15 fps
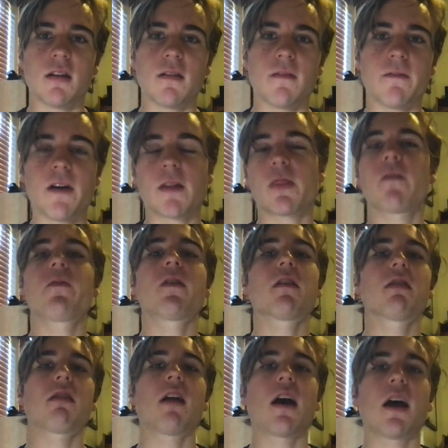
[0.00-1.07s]
In fact, the
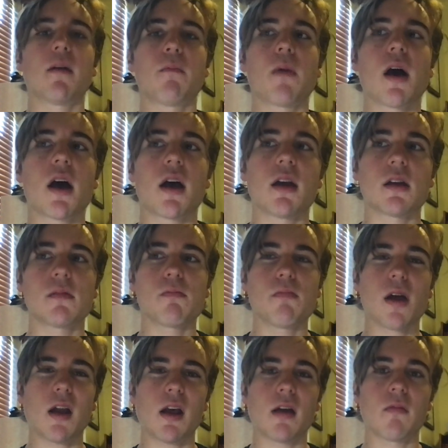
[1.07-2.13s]
first time I
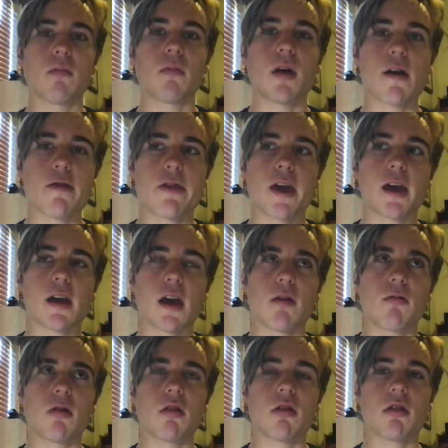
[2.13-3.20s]
met him, I think I
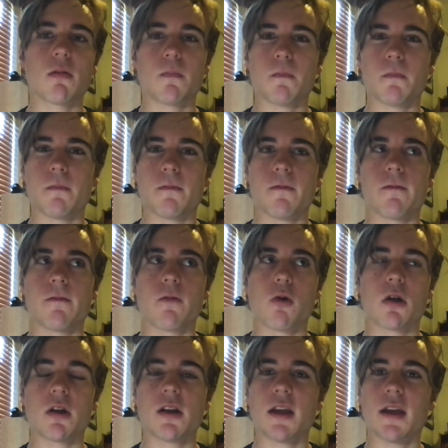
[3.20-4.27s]
was
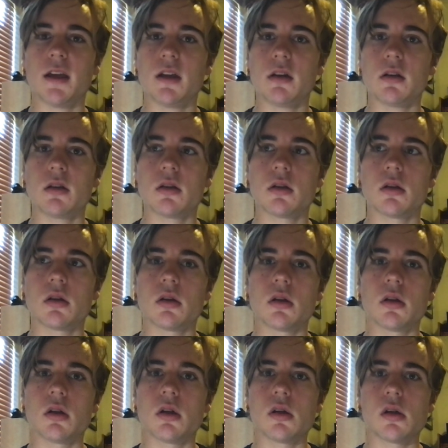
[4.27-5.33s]
14.
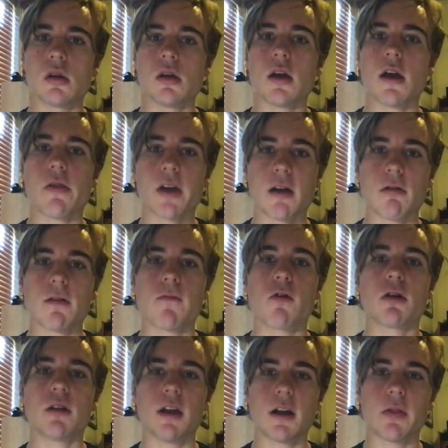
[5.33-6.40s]
Yeah, I think I was
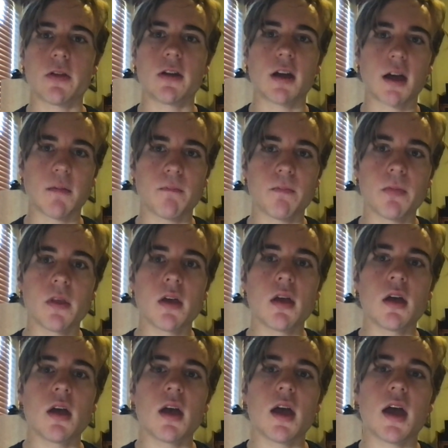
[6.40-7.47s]
14 at the time.
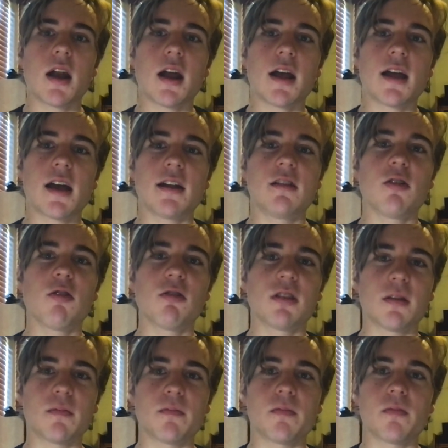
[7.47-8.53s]
And I told him,